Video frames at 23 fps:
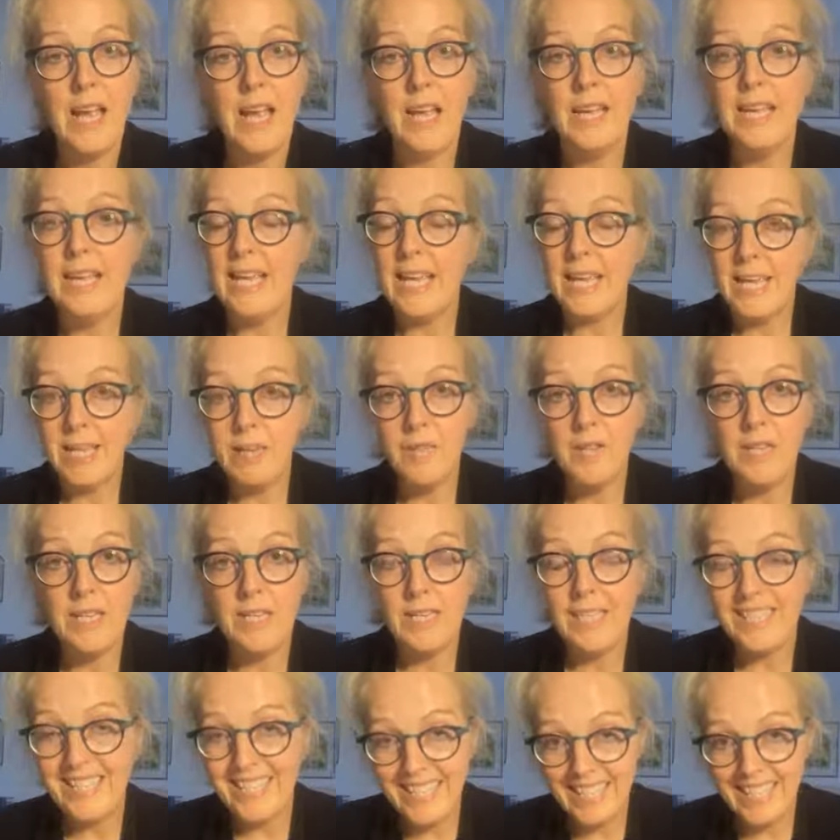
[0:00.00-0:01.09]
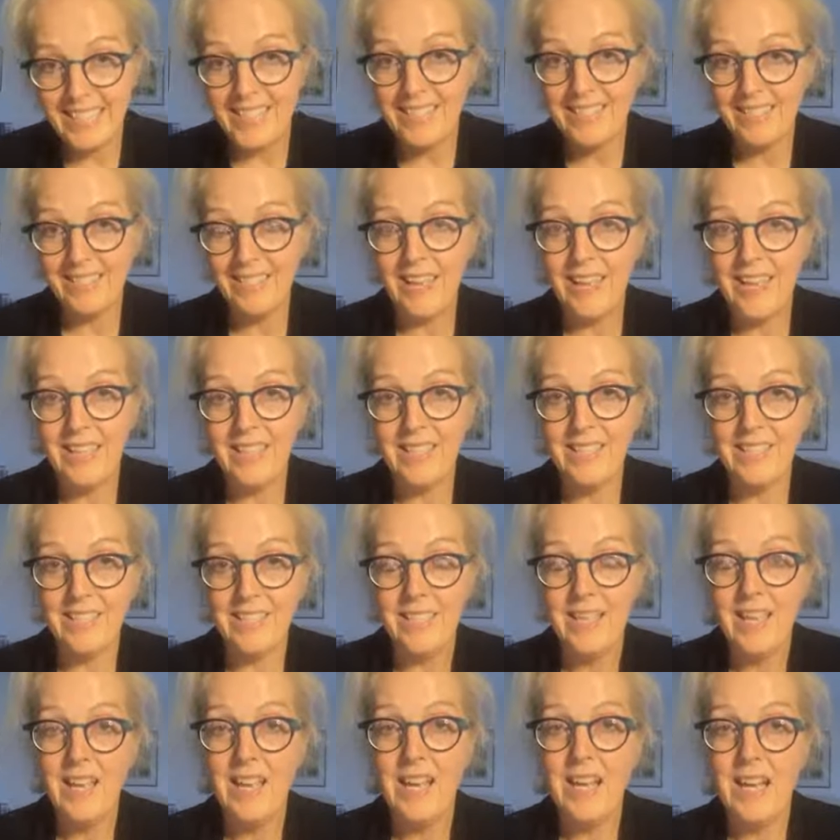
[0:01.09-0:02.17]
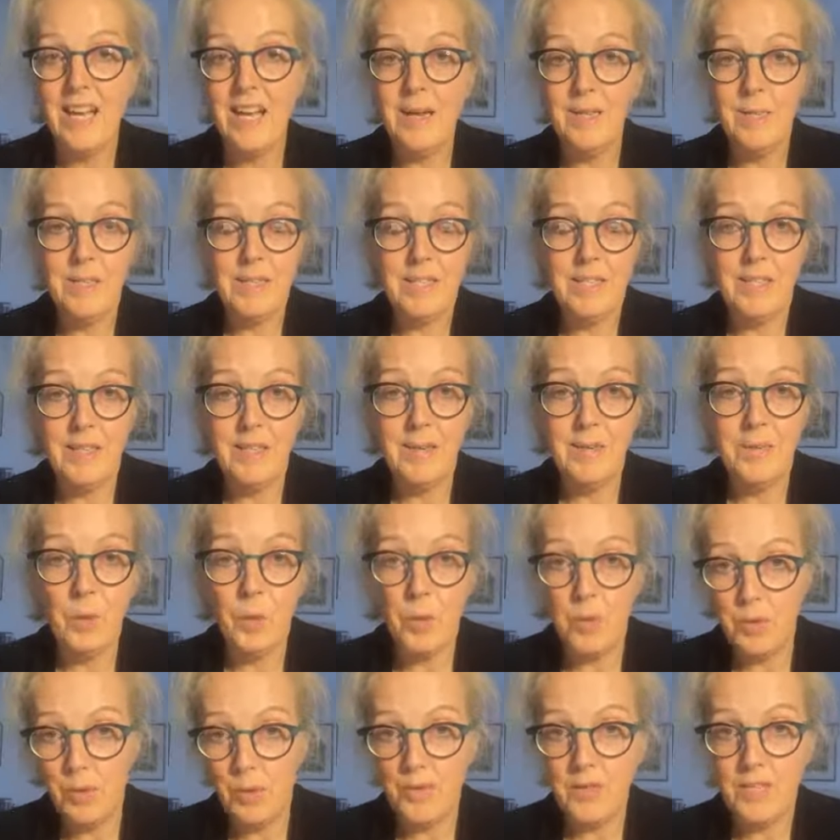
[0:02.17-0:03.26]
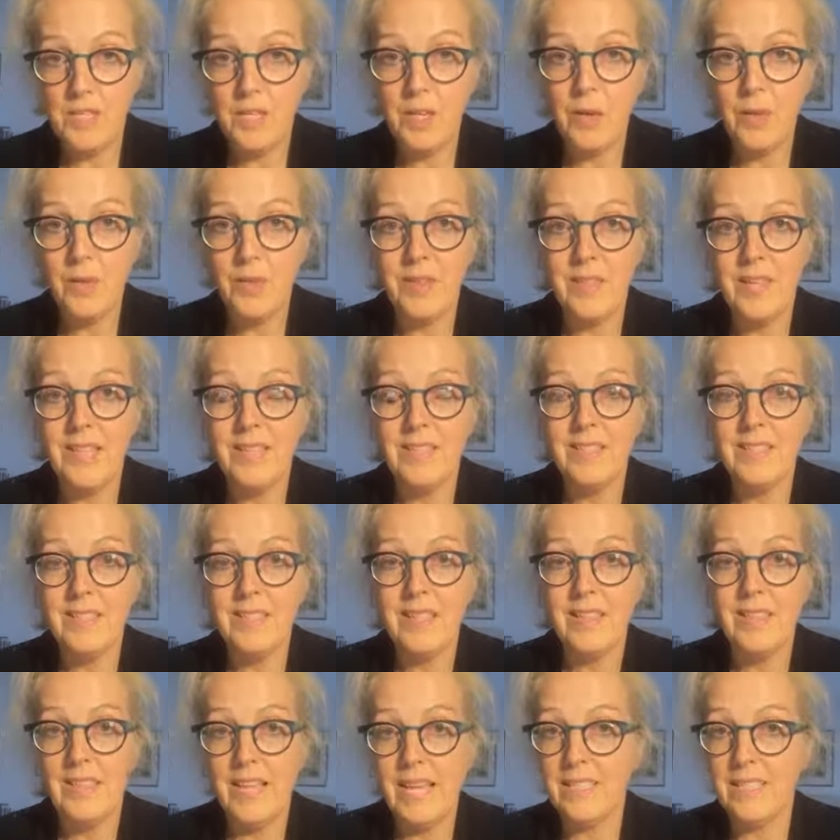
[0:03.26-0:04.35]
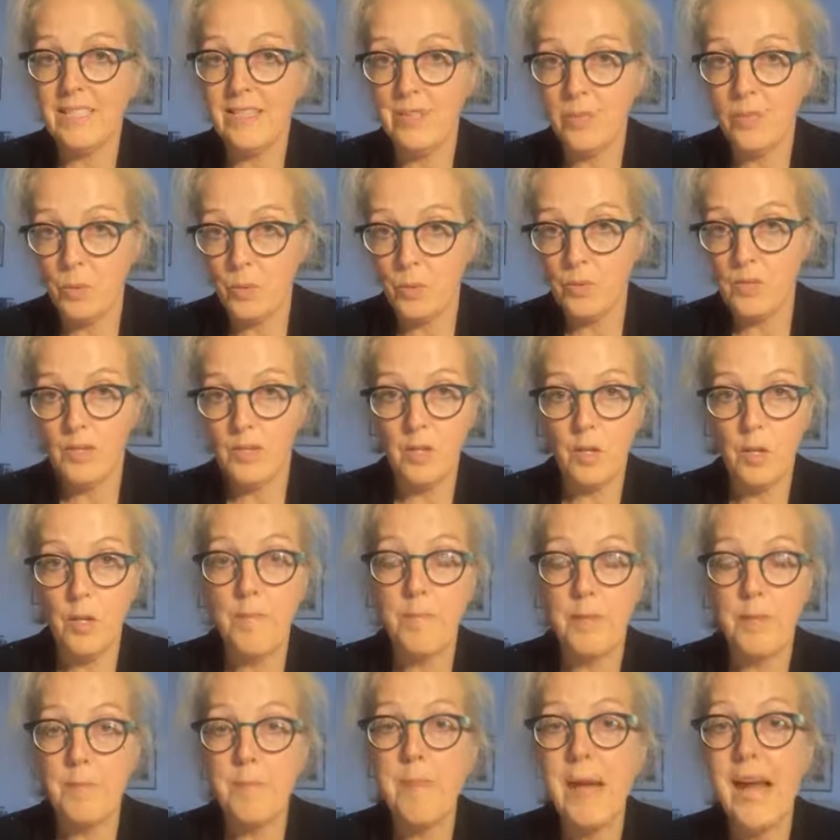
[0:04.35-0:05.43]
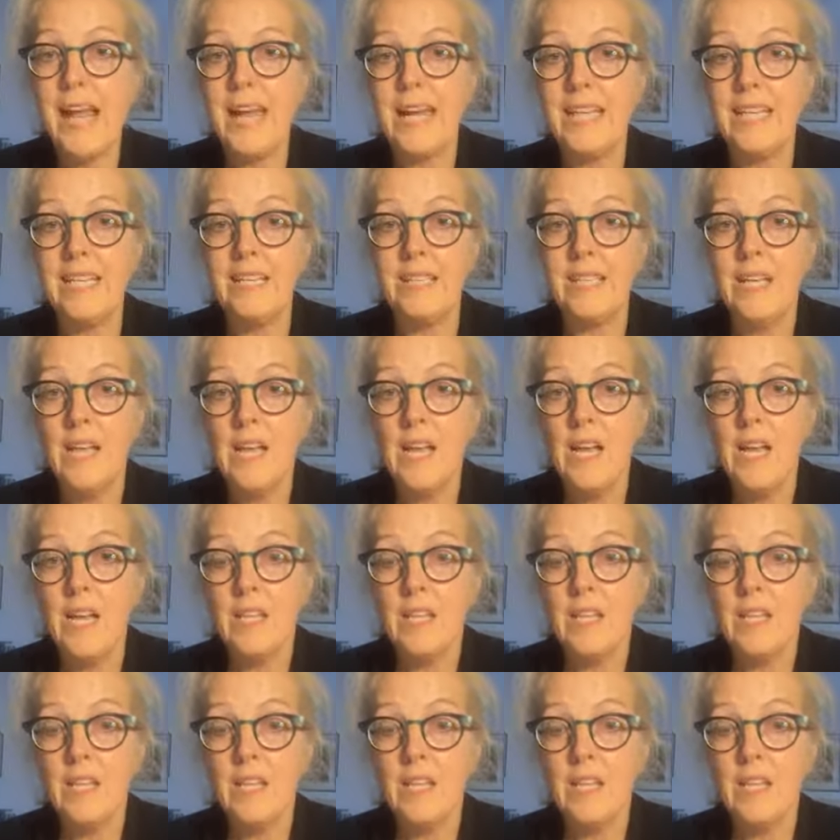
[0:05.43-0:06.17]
And even in a needs case, there's an authority on this, that's an order that could be made.